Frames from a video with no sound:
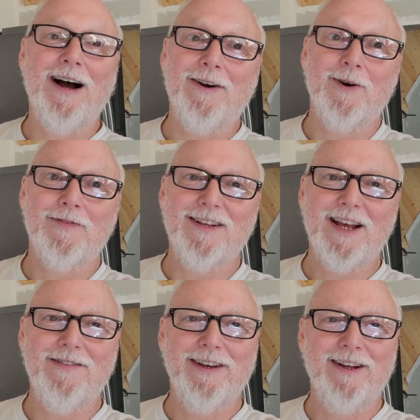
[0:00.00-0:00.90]
I don't know if that's
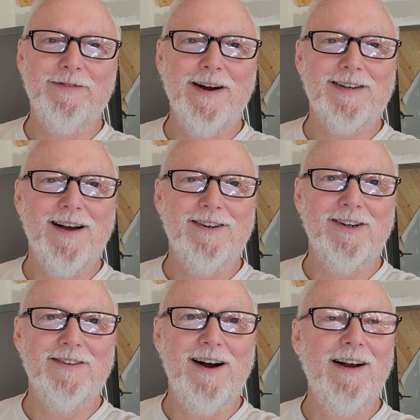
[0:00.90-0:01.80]
having an effect on it
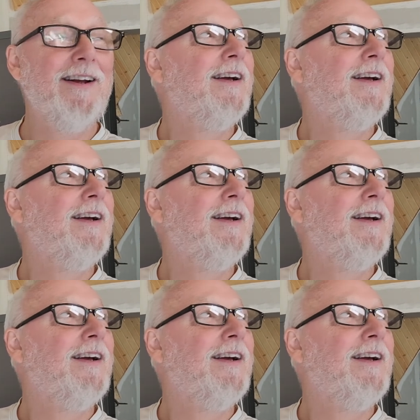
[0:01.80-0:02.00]
or not.